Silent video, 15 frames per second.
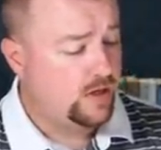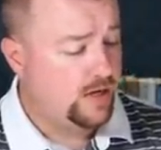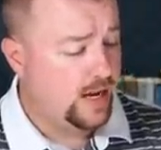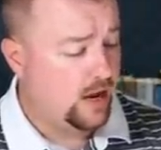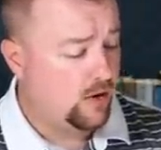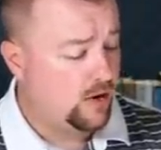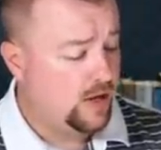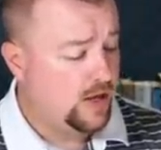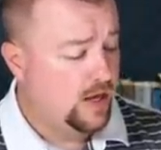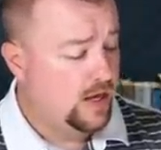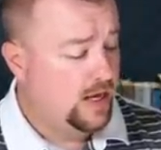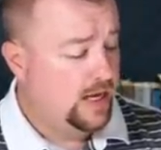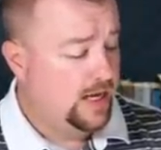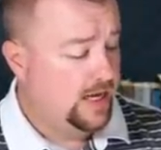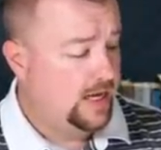Now,
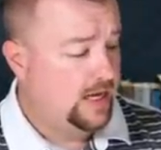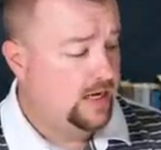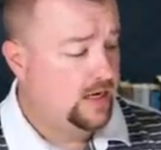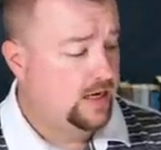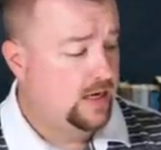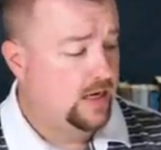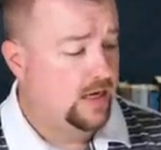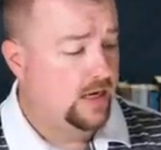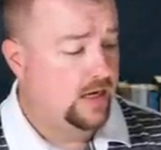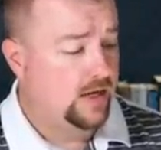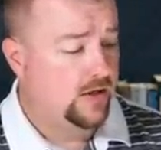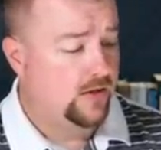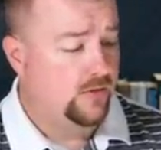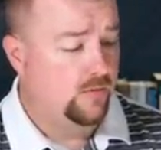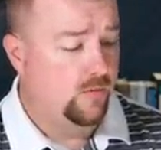in
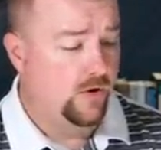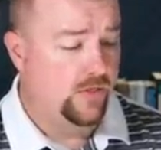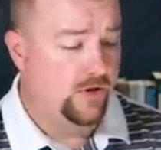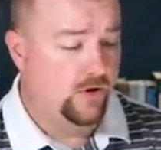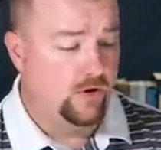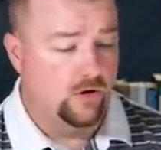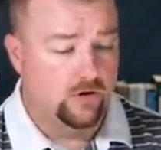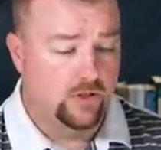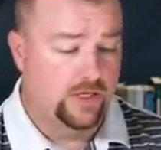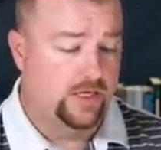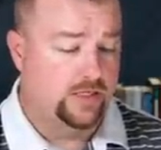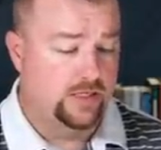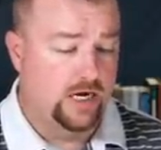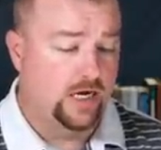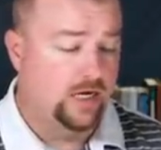one of their
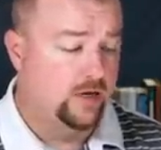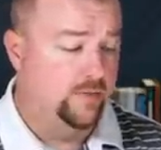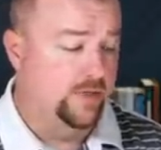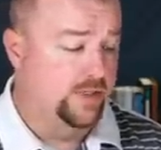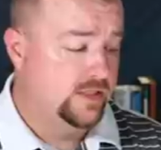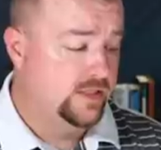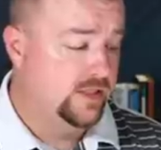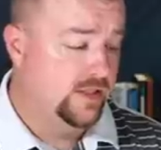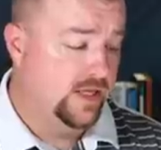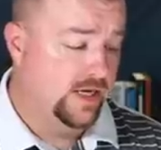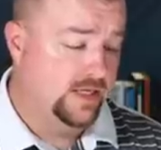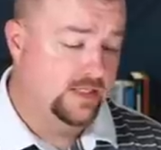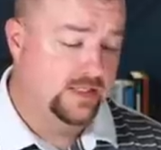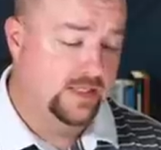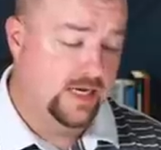early documents,
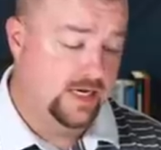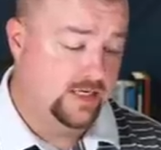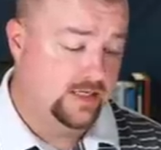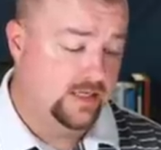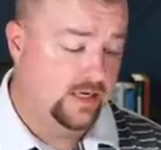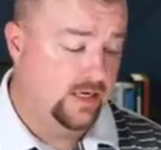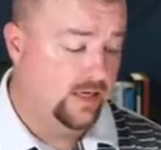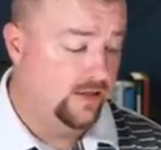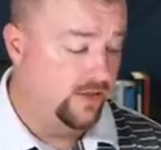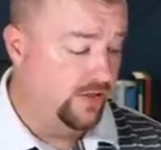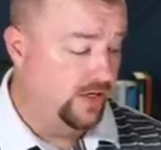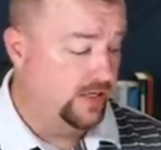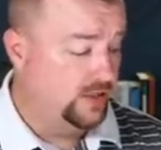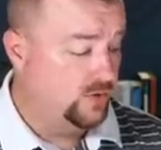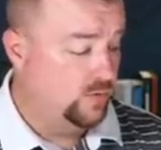they state
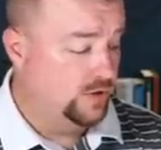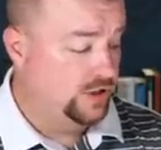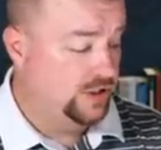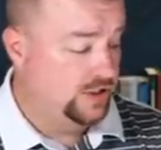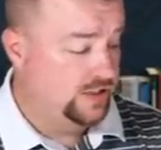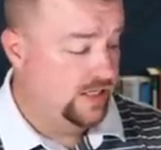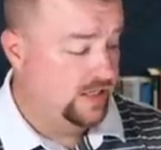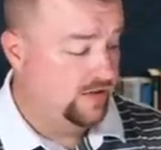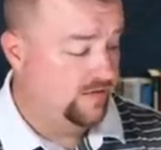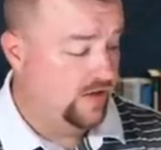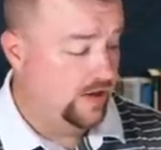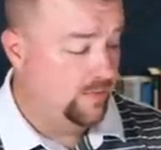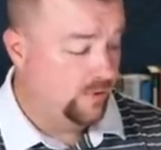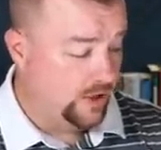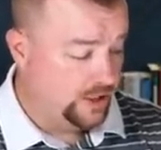this, which is that the
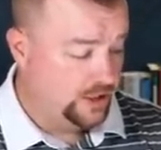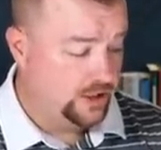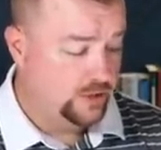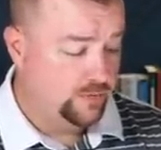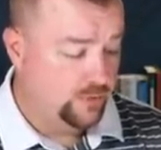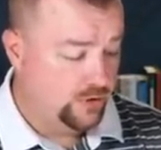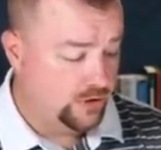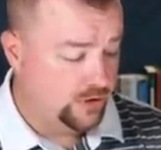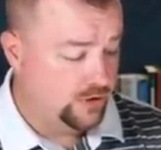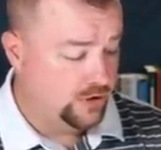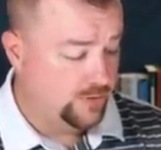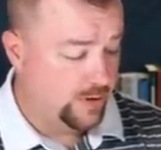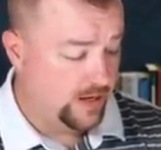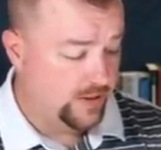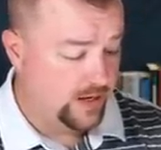vibrations
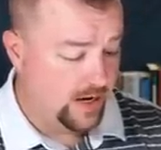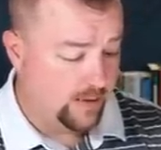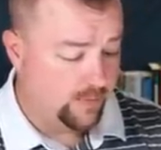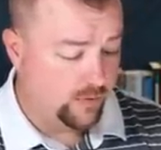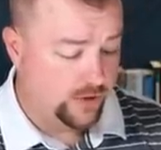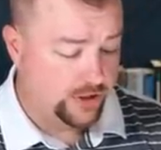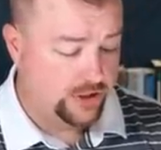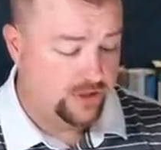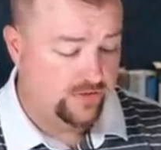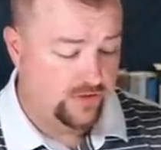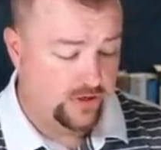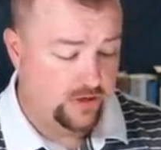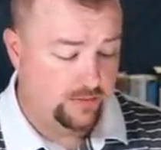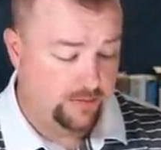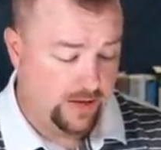produced by the operation of
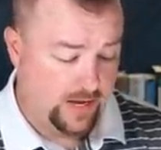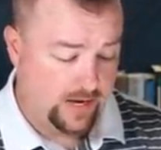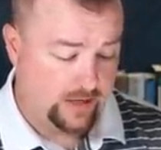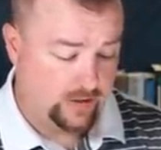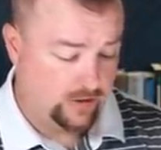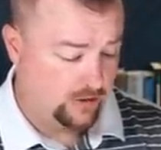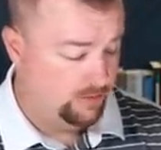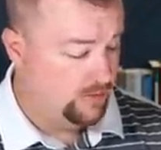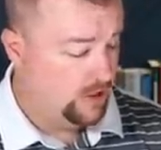the compactor